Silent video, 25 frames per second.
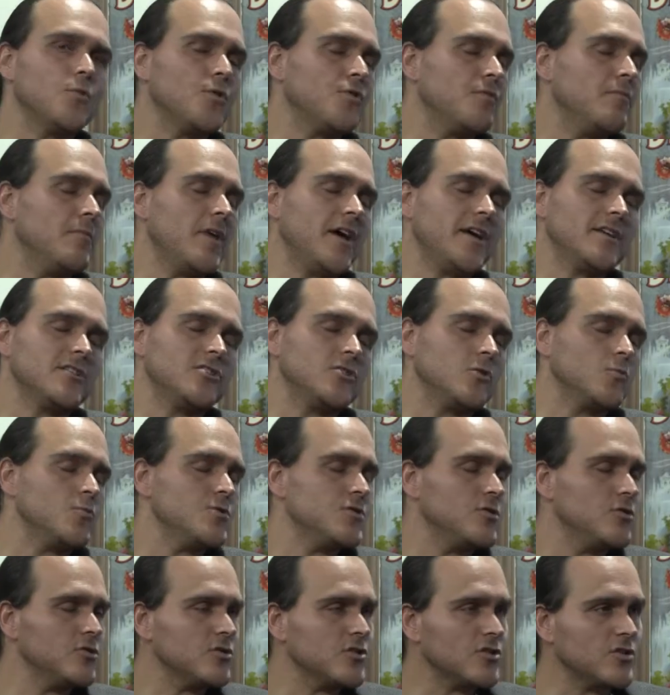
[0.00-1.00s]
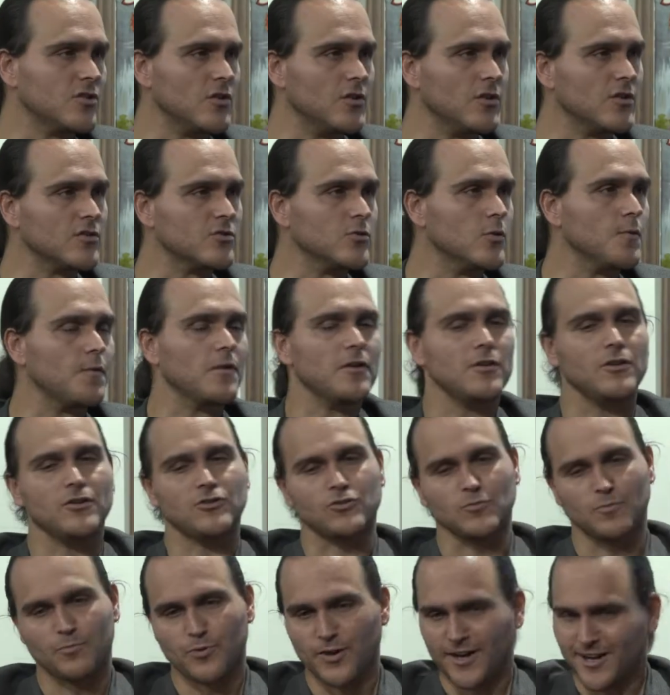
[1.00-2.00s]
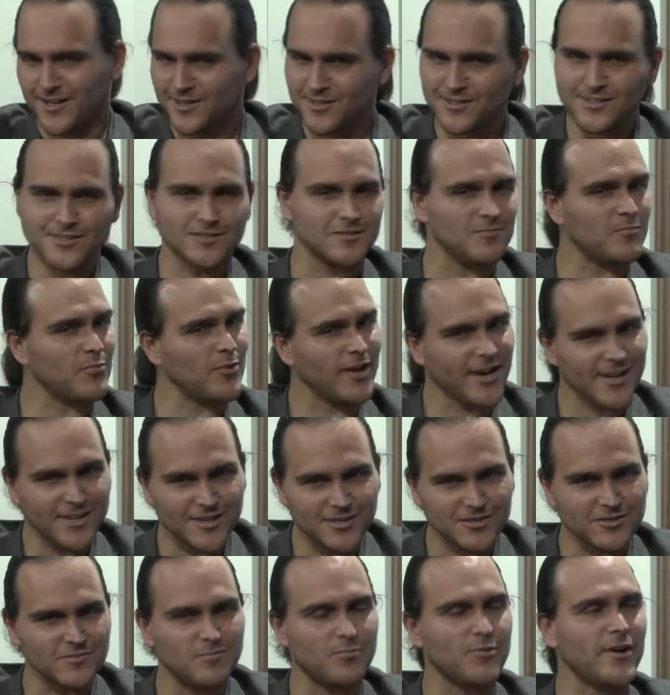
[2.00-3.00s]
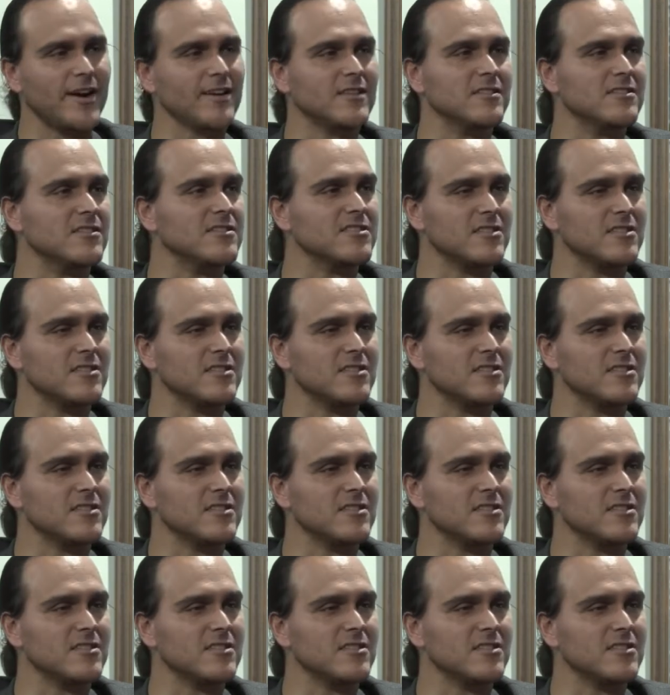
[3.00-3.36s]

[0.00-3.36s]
with magic. When you start off, you need to practice and practice and practice,